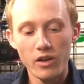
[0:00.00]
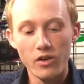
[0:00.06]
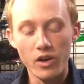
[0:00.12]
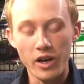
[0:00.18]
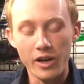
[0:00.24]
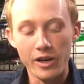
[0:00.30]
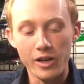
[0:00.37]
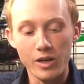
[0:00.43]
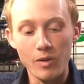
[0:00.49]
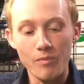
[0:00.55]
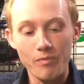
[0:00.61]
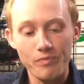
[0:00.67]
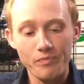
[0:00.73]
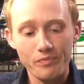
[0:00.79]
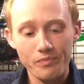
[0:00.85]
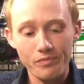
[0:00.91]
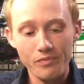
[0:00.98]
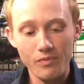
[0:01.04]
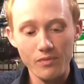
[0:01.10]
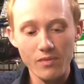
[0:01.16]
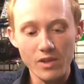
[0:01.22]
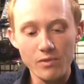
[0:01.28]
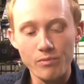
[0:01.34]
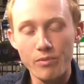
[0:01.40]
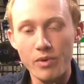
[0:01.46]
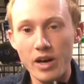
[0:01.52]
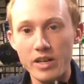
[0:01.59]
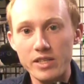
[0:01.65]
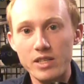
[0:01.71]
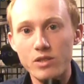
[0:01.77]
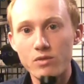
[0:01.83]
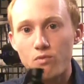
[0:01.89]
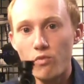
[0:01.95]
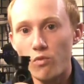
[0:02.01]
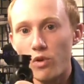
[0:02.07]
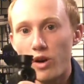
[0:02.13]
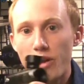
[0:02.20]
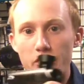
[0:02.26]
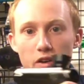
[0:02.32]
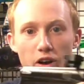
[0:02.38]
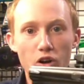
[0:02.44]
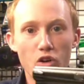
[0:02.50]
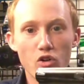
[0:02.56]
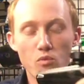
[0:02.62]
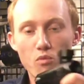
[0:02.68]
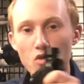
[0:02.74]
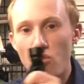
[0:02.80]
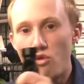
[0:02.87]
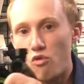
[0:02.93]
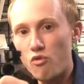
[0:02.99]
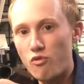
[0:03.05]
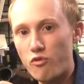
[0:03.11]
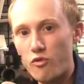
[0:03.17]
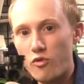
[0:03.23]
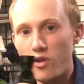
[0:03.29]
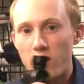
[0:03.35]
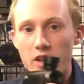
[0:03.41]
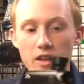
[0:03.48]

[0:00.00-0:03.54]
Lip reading: But whenever I go to move,